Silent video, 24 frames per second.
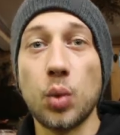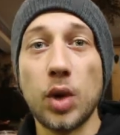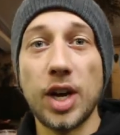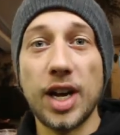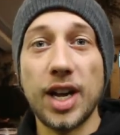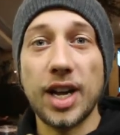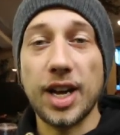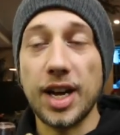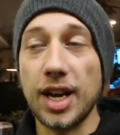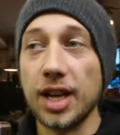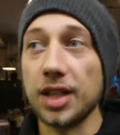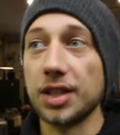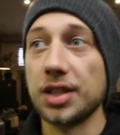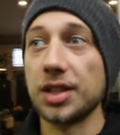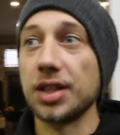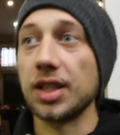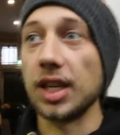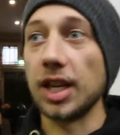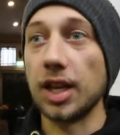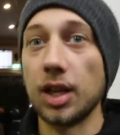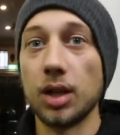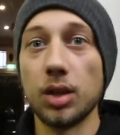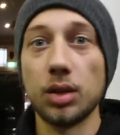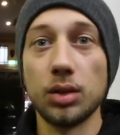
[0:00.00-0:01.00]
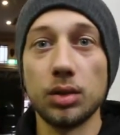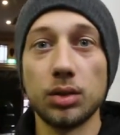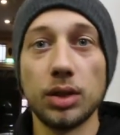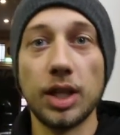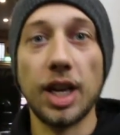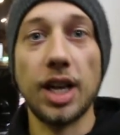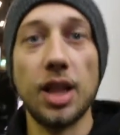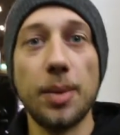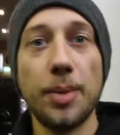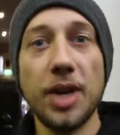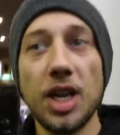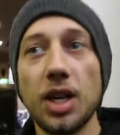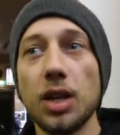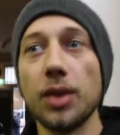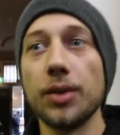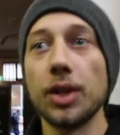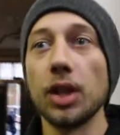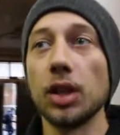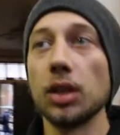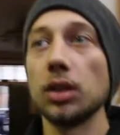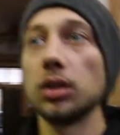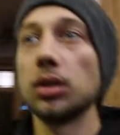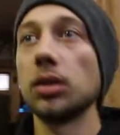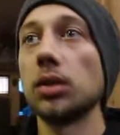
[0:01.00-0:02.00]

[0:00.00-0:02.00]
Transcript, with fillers: a warehouse sale at the back of it.